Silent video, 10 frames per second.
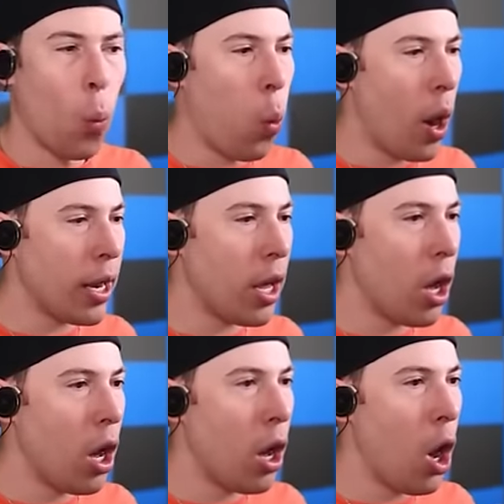What?
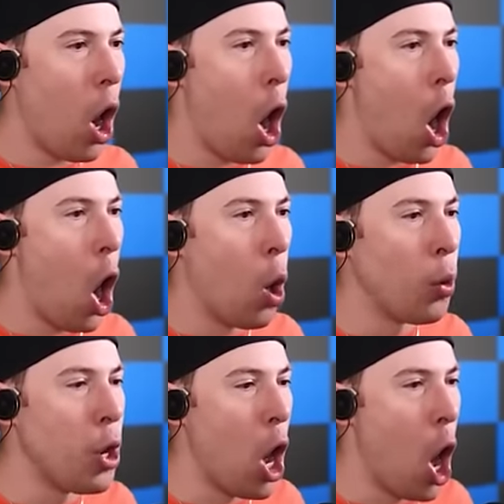
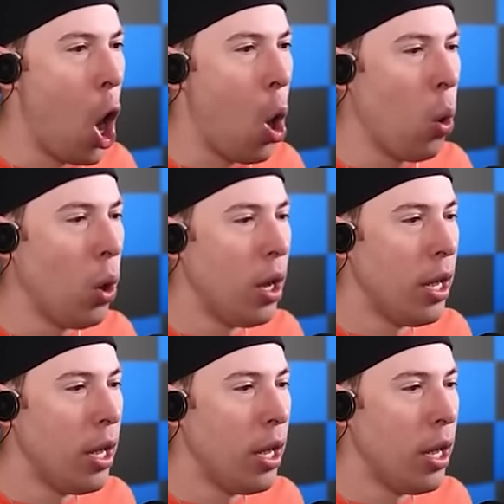Oh no!